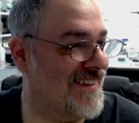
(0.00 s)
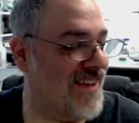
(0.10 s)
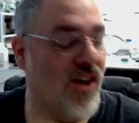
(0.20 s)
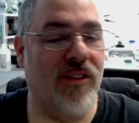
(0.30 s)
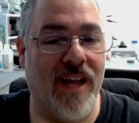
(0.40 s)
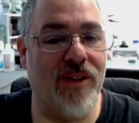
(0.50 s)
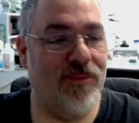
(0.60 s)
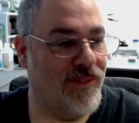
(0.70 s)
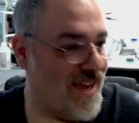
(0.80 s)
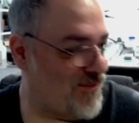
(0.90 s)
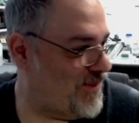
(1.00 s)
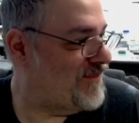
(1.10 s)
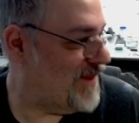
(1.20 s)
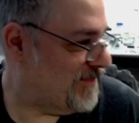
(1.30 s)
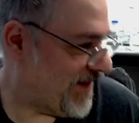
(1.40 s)
Oh, like we've
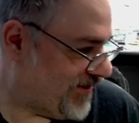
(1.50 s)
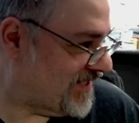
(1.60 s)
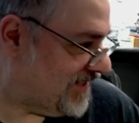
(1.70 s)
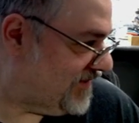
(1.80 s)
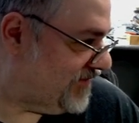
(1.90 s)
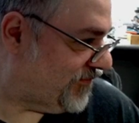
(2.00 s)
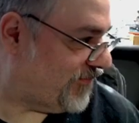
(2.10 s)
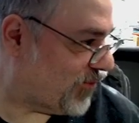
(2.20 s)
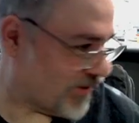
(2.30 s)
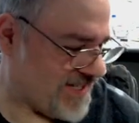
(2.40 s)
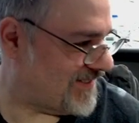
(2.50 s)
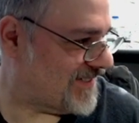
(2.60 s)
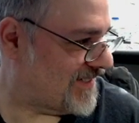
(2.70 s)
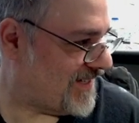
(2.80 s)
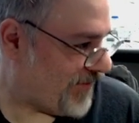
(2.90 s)
been married since
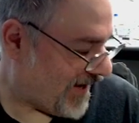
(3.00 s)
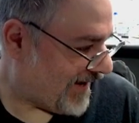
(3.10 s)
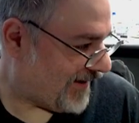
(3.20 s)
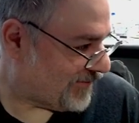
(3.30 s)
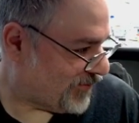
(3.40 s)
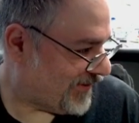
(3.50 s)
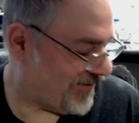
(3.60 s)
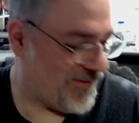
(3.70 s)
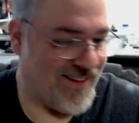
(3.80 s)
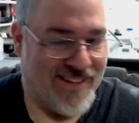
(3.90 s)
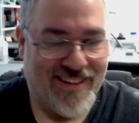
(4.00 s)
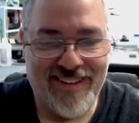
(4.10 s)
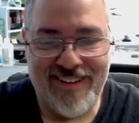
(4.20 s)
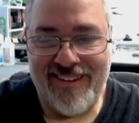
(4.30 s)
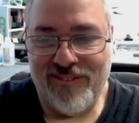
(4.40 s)
1465?
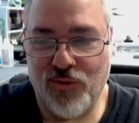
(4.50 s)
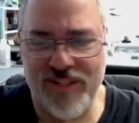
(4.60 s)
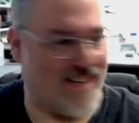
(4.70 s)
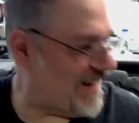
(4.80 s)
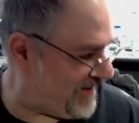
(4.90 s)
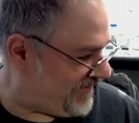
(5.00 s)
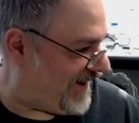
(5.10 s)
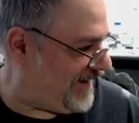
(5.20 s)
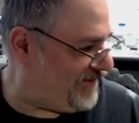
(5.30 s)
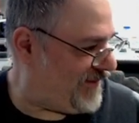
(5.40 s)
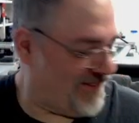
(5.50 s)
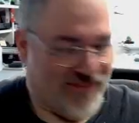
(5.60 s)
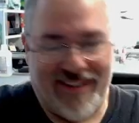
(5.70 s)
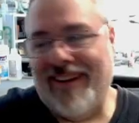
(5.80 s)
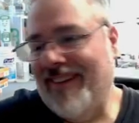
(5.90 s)
1485, whatever.
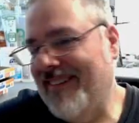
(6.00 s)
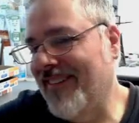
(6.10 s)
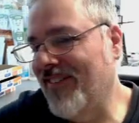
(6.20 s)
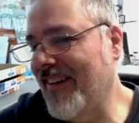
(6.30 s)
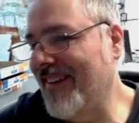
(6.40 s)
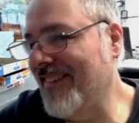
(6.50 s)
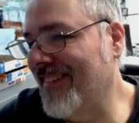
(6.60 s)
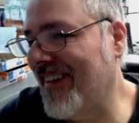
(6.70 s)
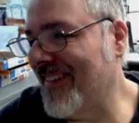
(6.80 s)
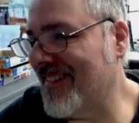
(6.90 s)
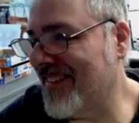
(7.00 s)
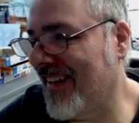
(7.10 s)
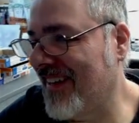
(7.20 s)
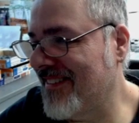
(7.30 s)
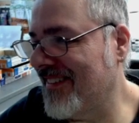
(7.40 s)
Yeah, okay. Yeah.
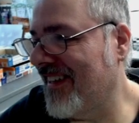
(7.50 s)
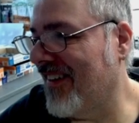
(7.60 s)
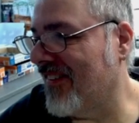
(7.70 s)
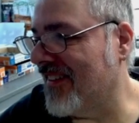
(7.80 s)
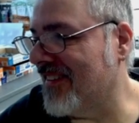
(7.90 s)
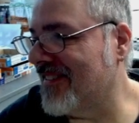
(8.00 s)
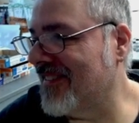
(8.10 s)
I see how it is.